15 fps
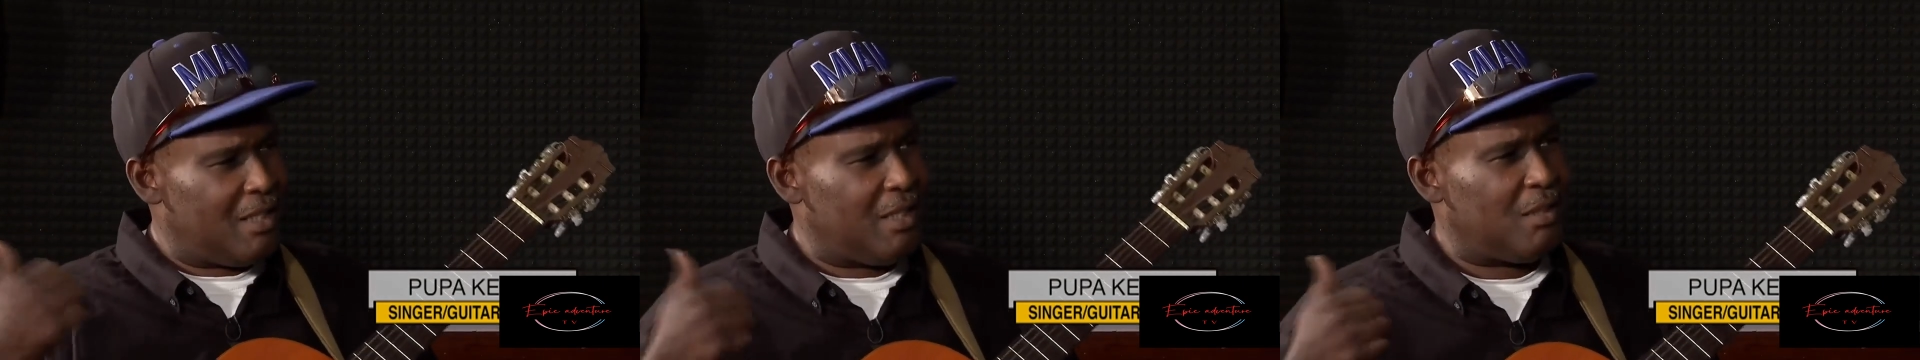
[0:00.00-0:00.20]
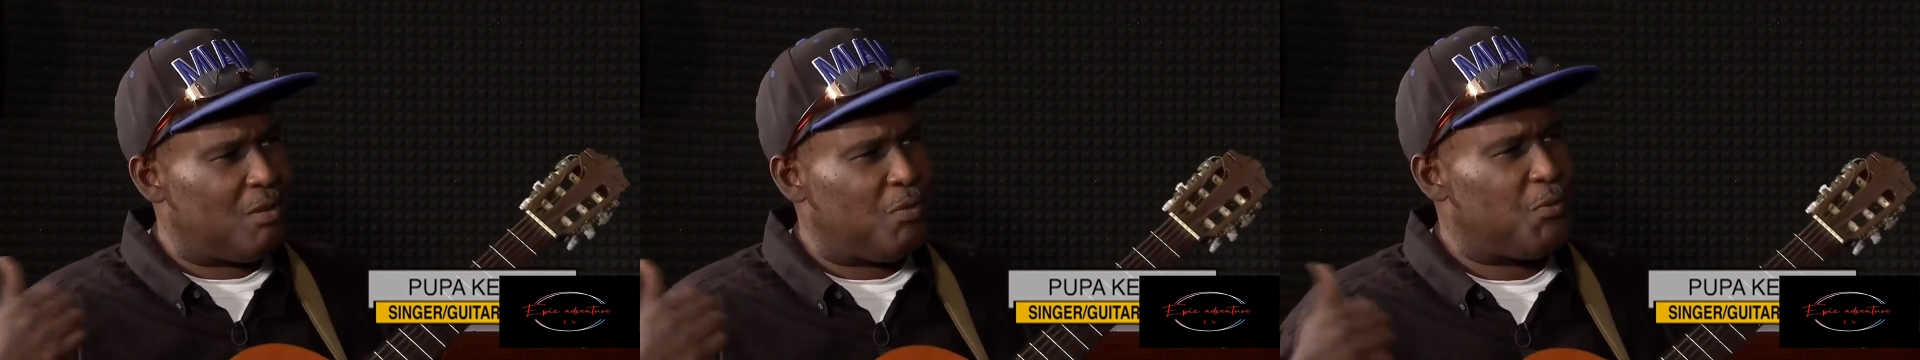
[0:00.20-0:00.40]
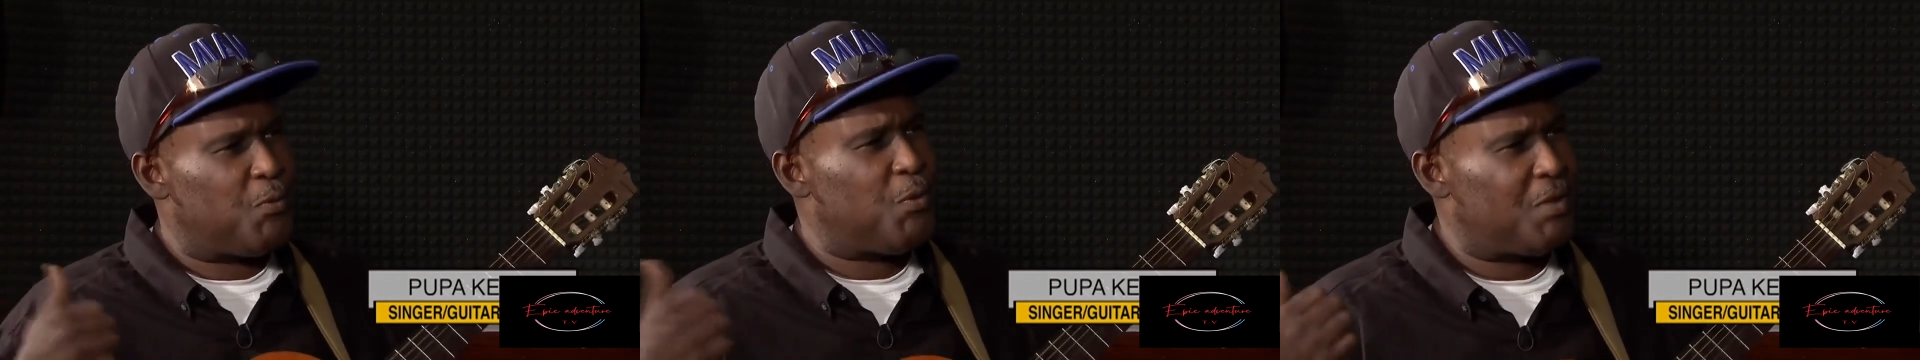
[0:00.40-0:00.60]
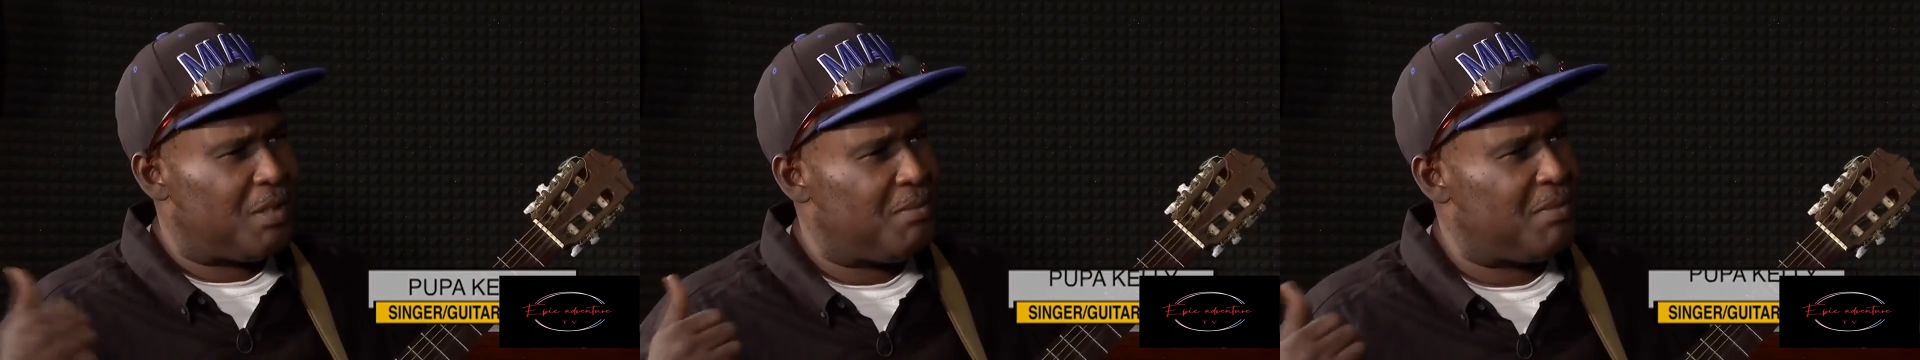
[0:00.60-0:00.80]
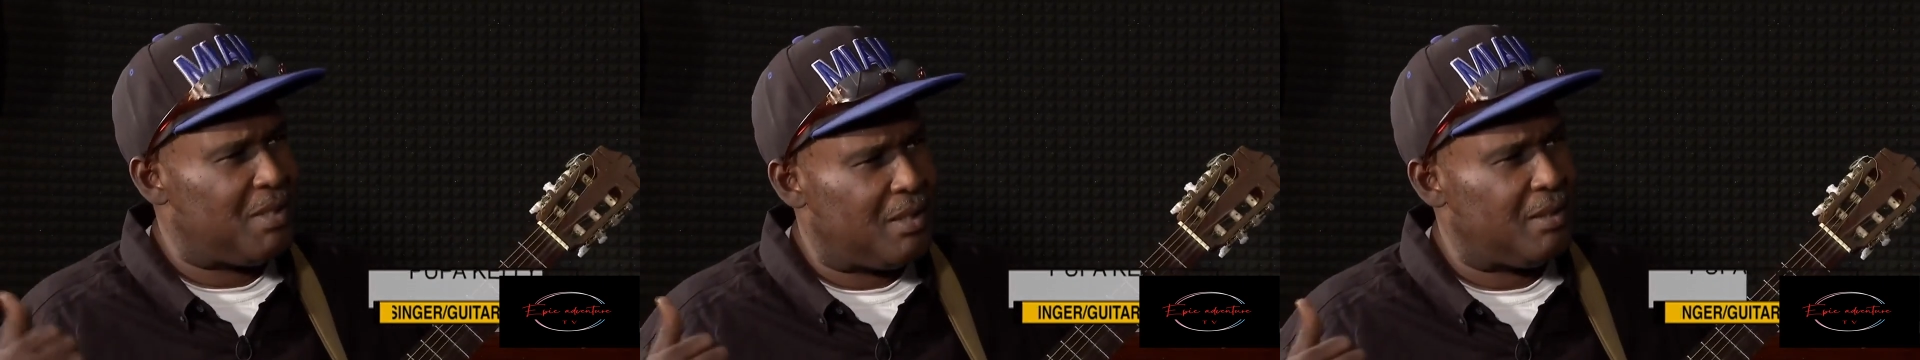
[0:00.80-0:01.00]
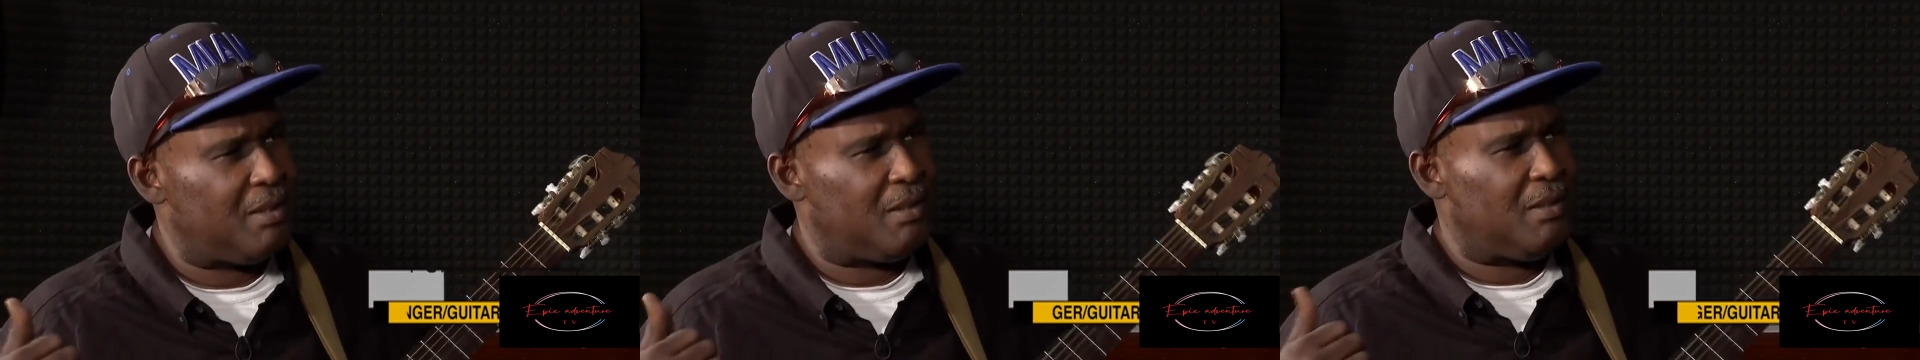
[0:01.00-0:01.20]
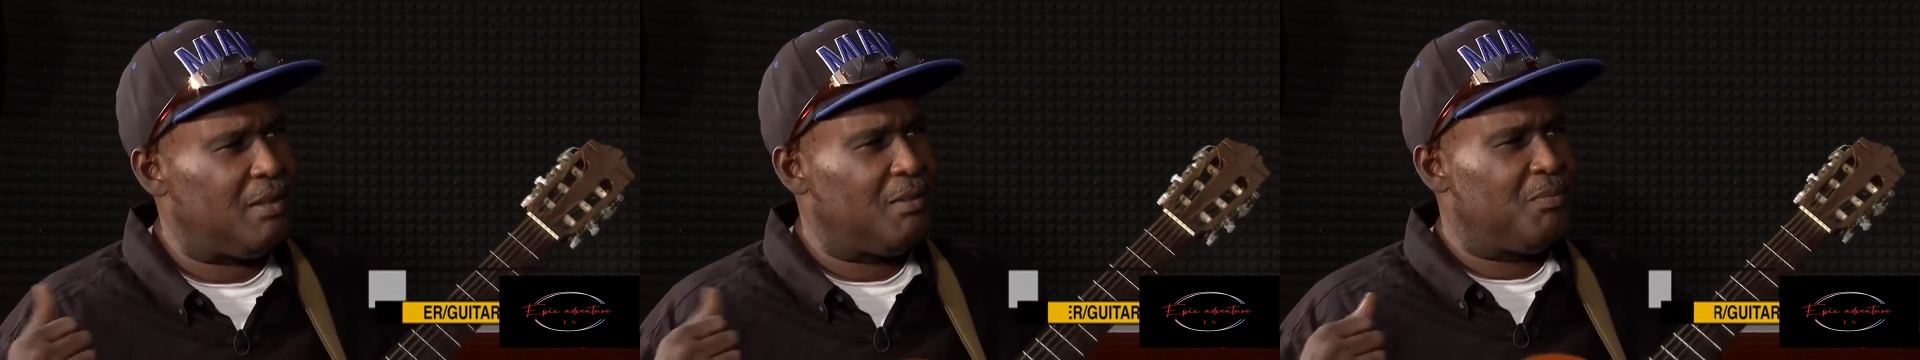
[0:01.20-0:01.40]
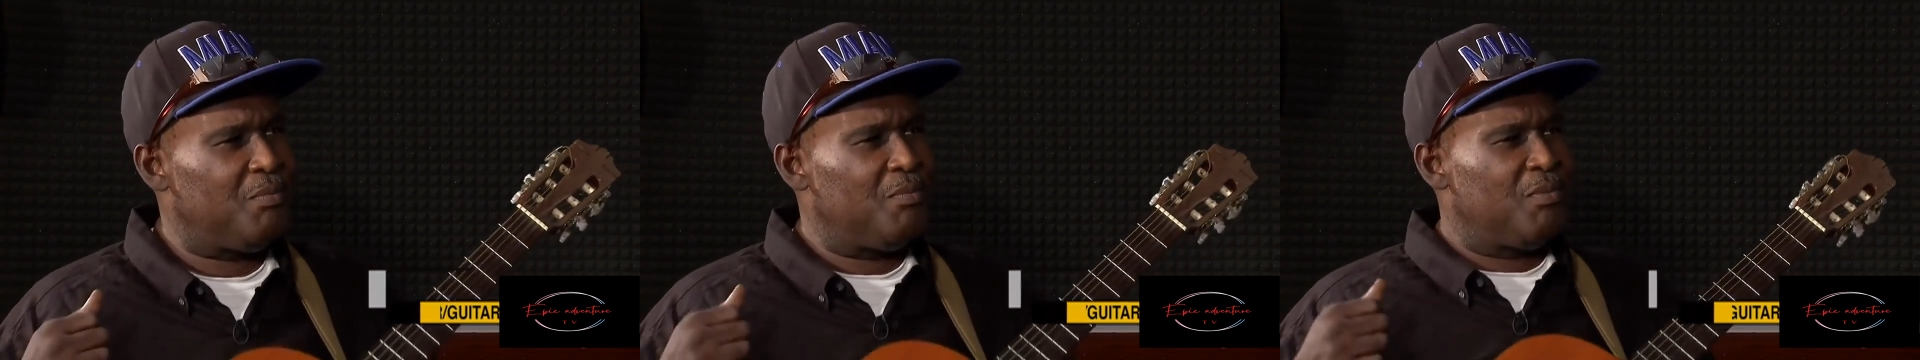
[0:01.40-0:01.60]
night or 4 the morning.
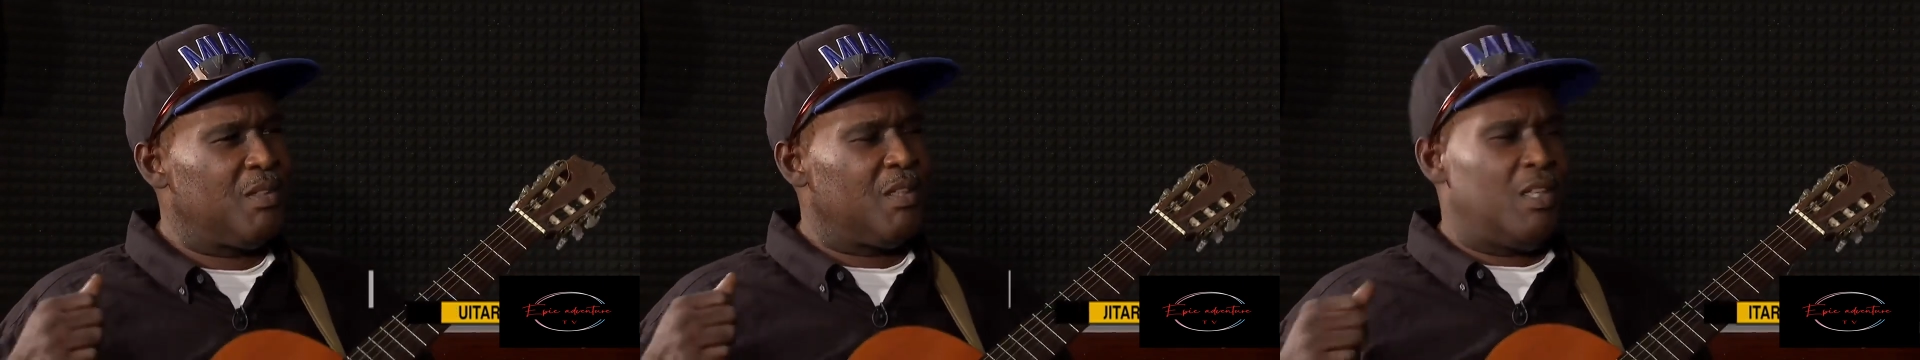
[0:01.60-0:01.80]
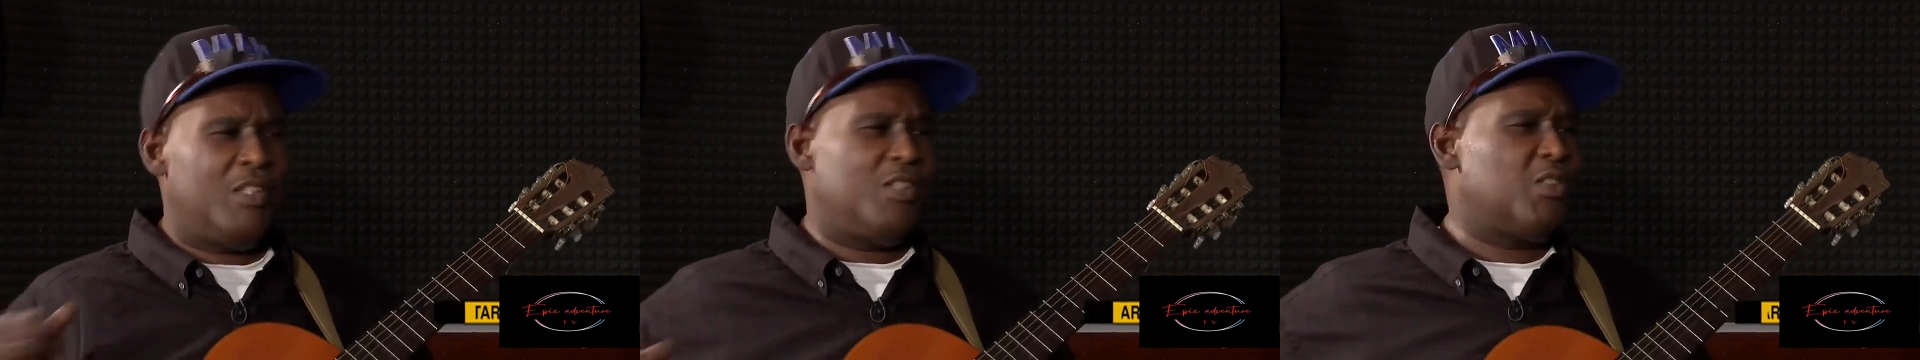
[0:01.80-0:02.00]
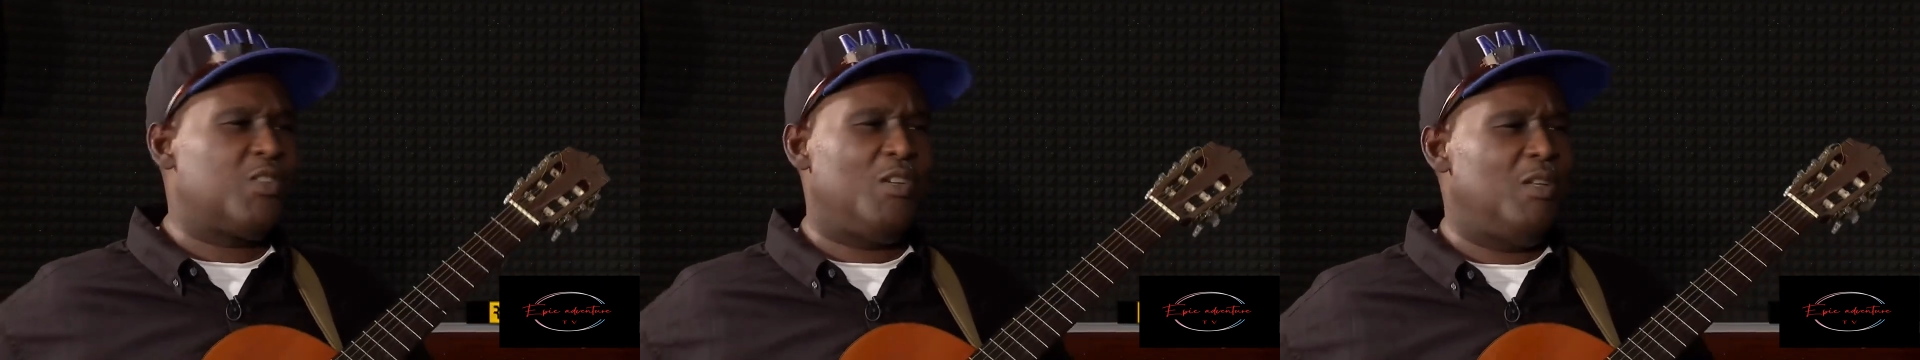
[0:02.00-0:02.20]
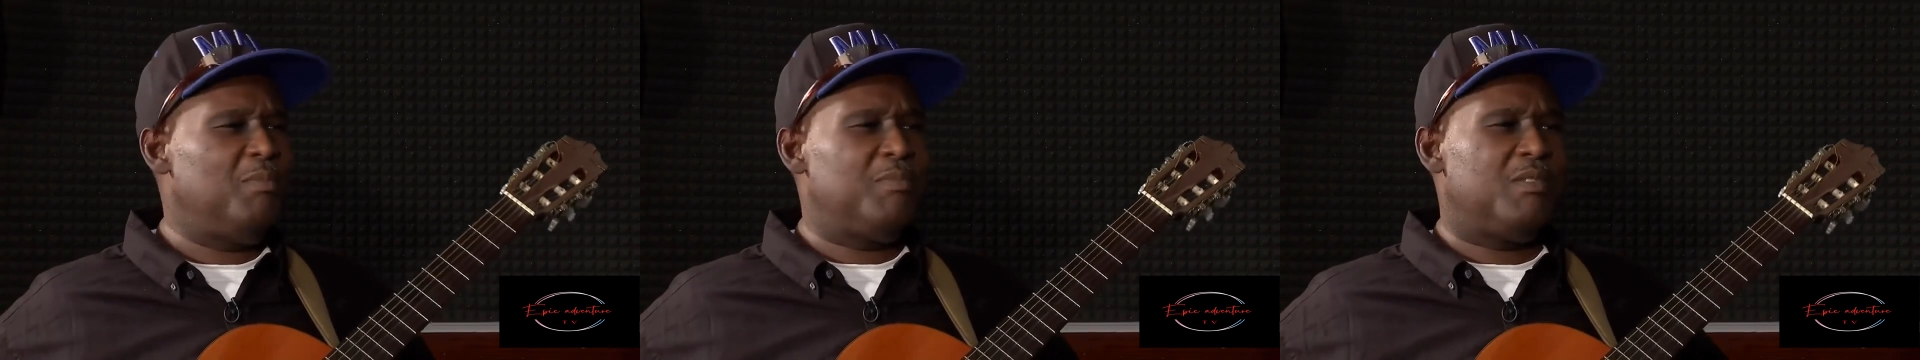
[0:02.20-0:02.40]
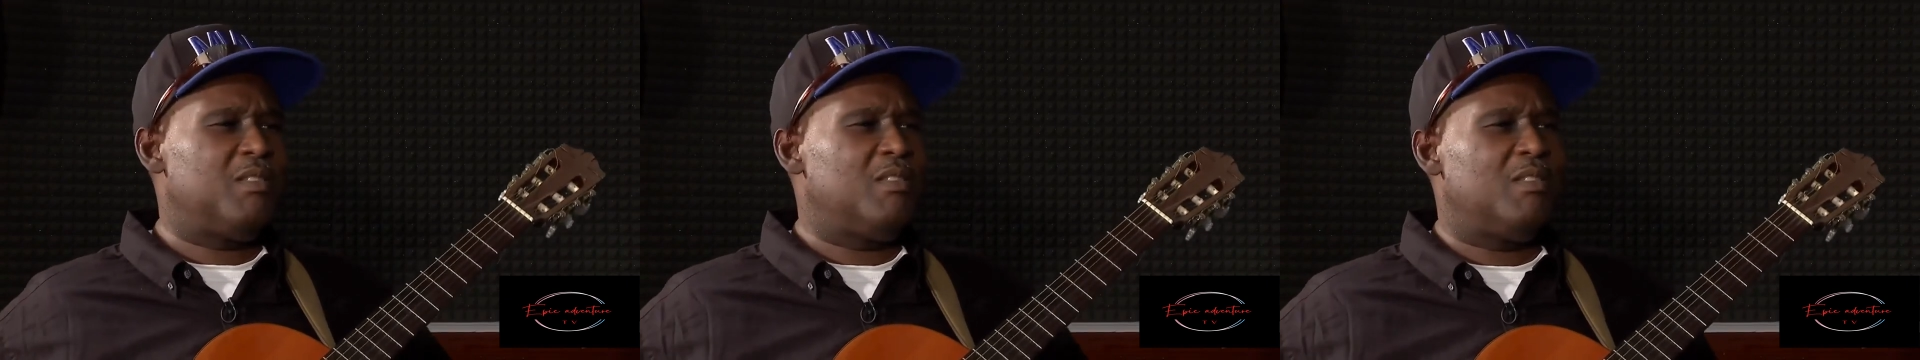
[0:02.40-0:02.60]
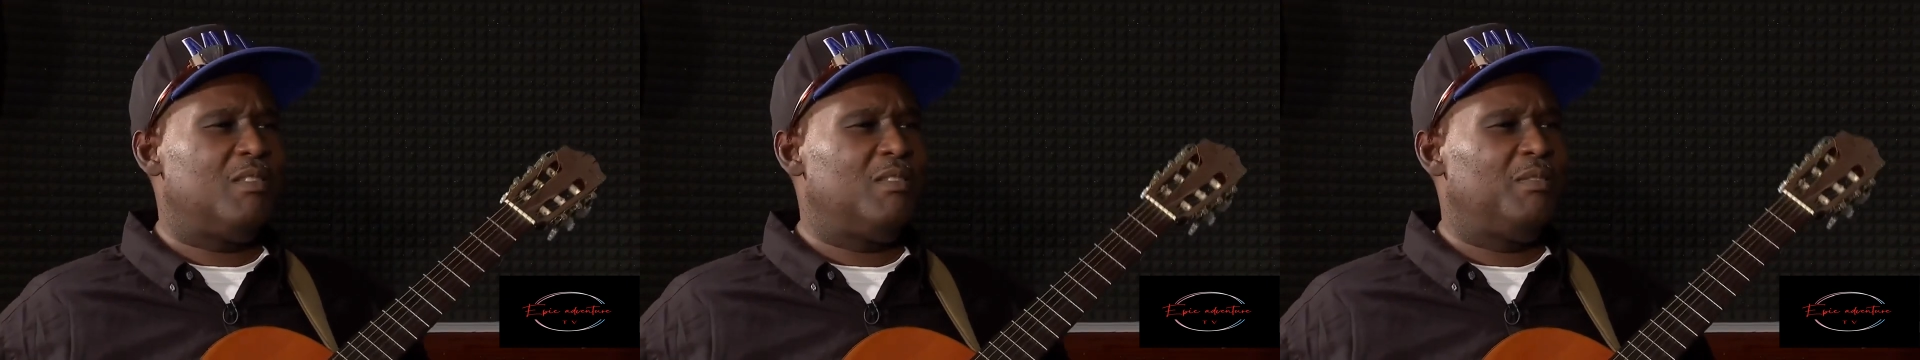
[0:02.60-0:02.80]
It just comes.